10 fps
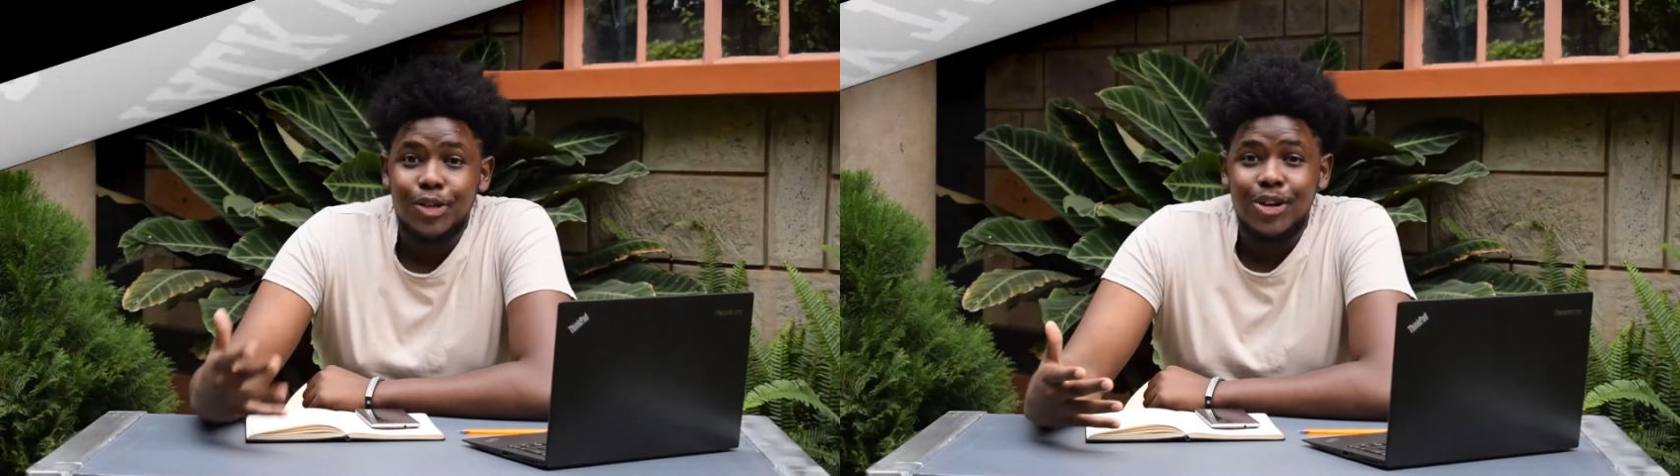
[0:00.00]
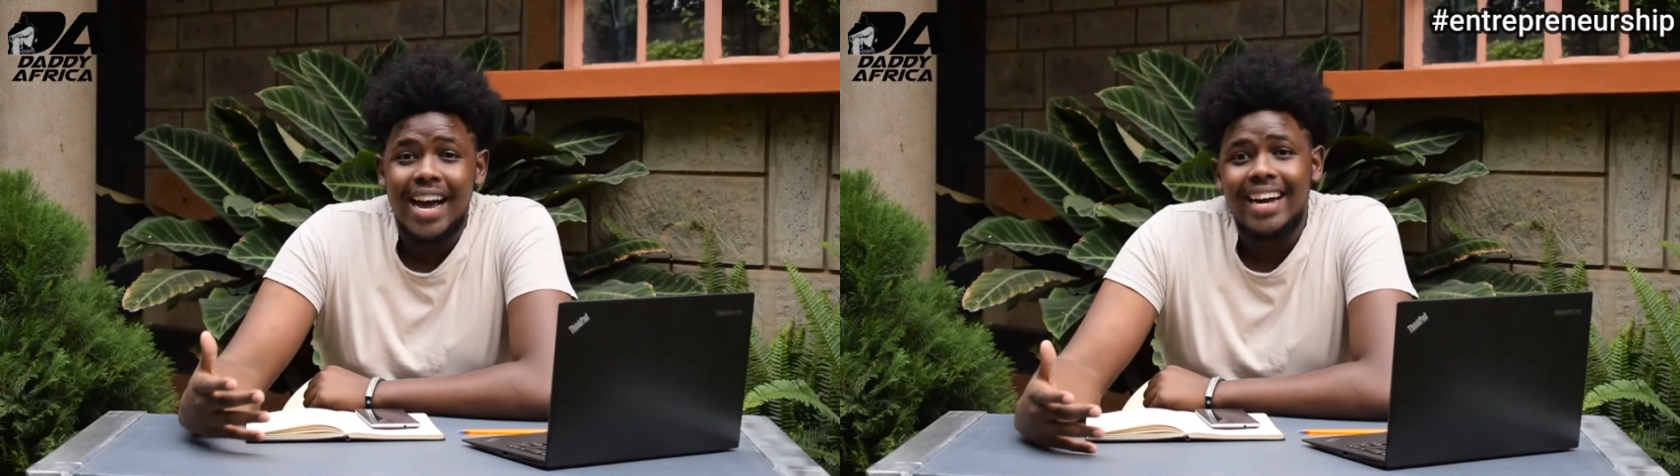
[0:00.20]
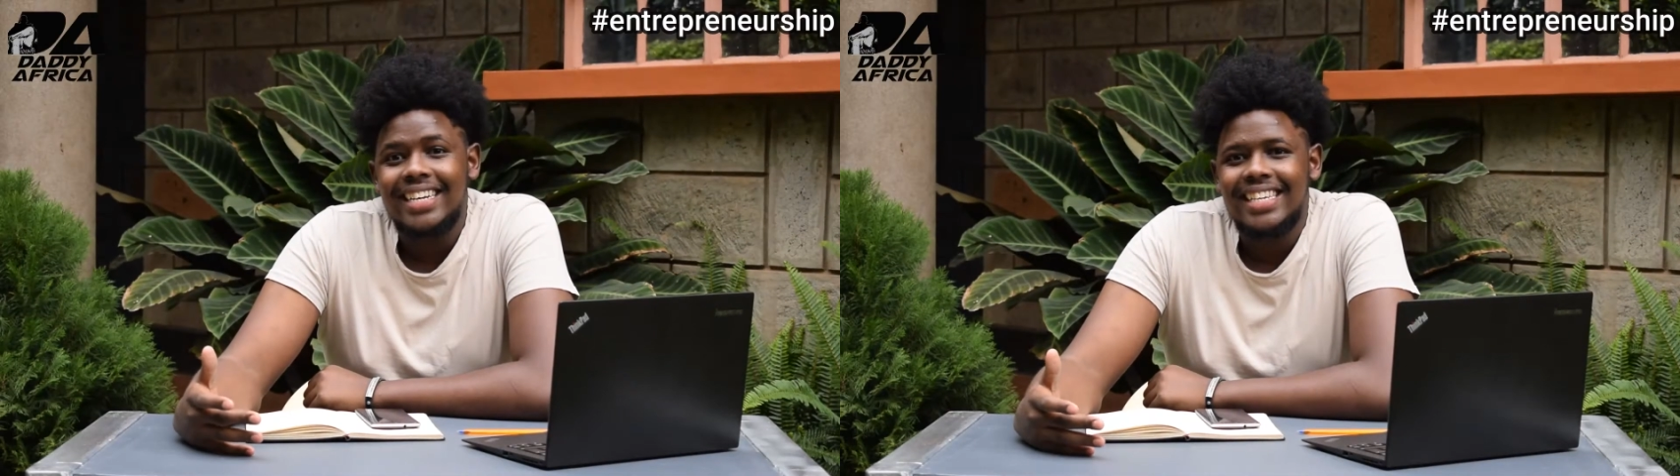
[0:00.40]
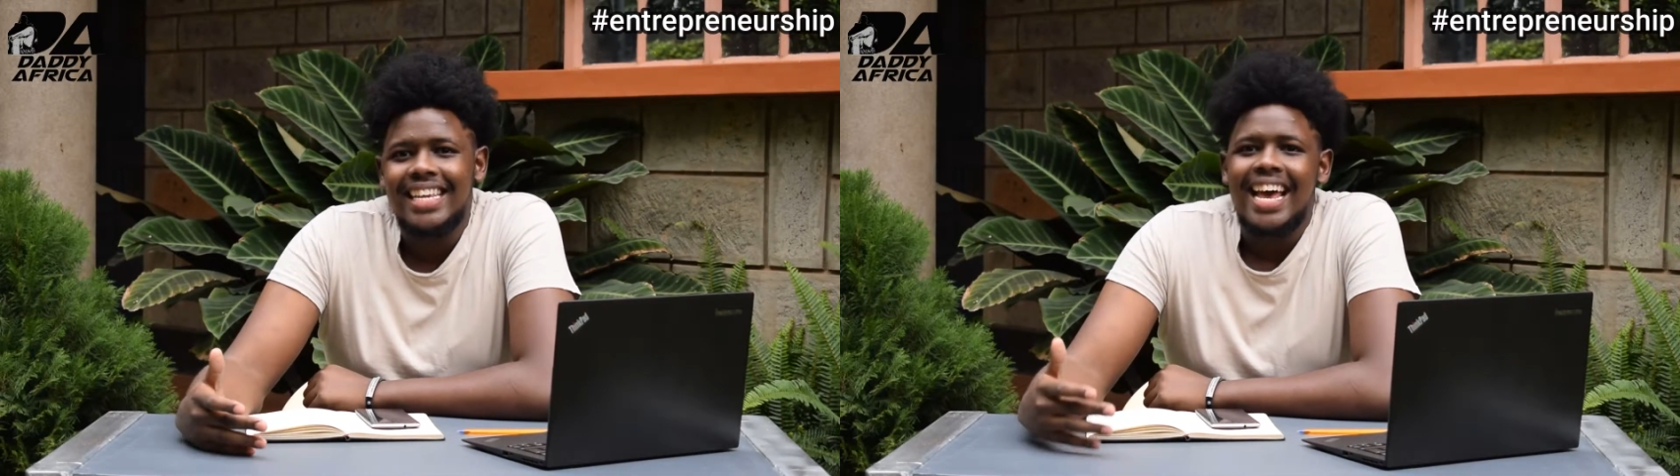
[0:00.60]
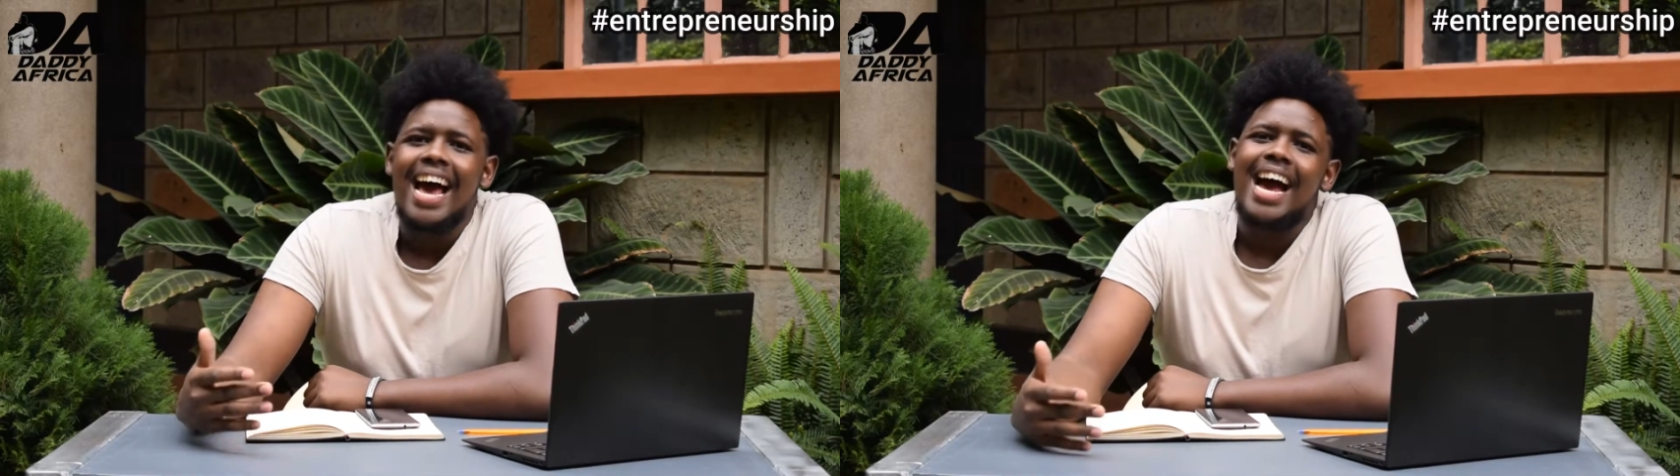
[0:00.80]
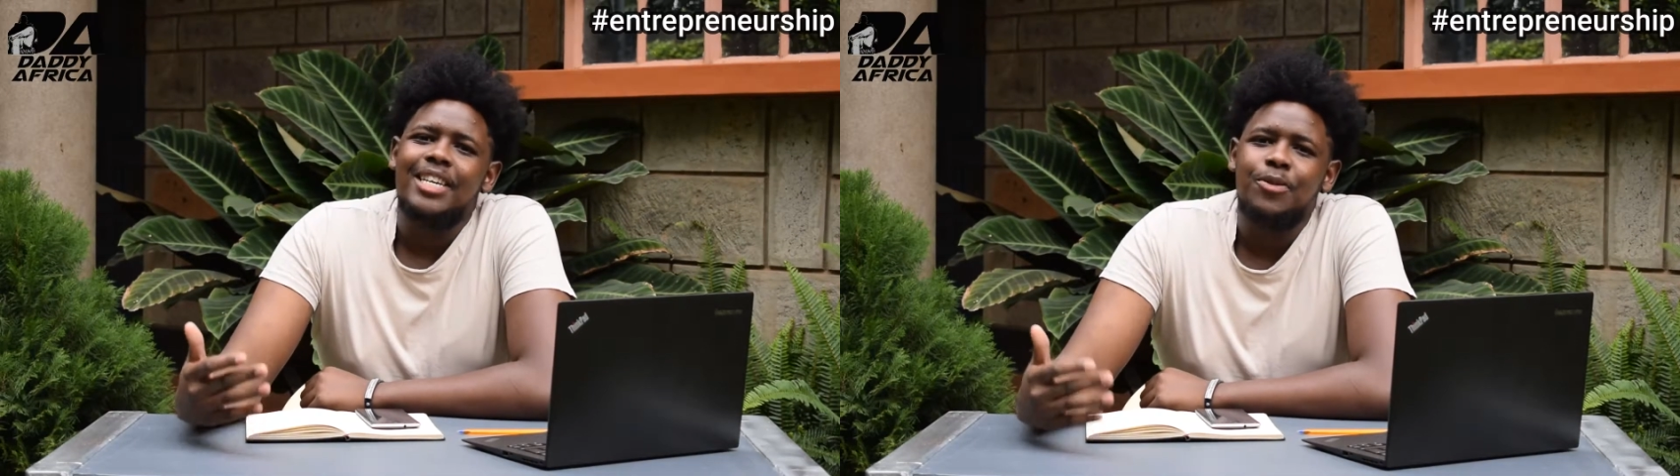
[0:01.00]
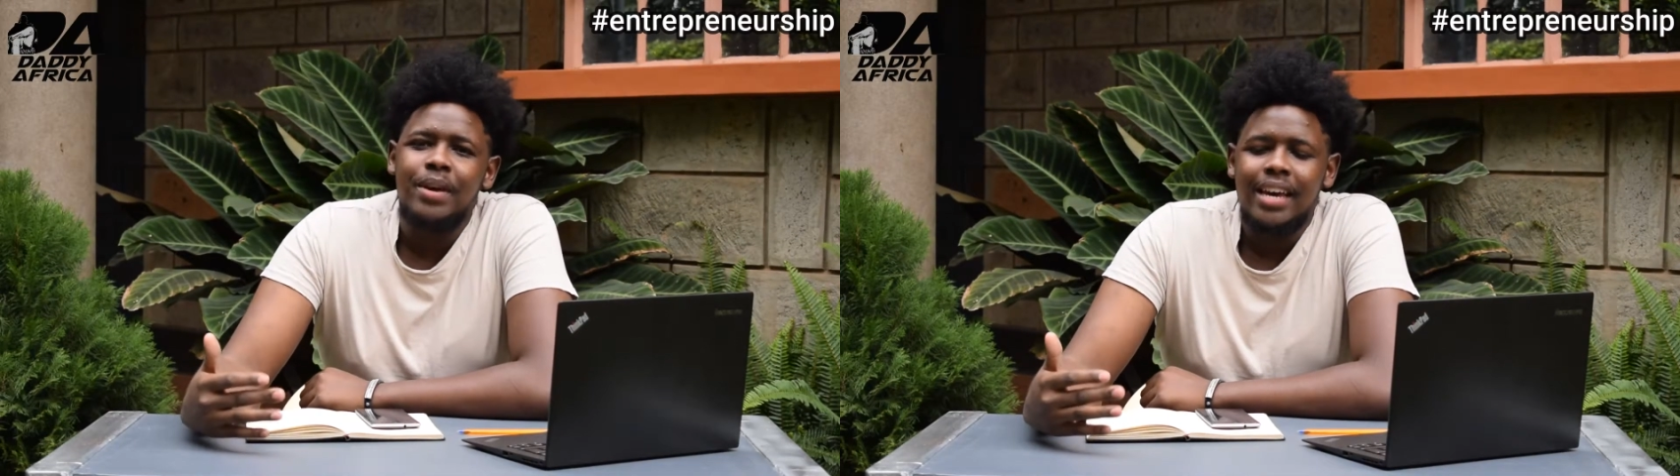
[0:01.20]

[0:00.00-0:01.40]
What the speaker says: guys, as we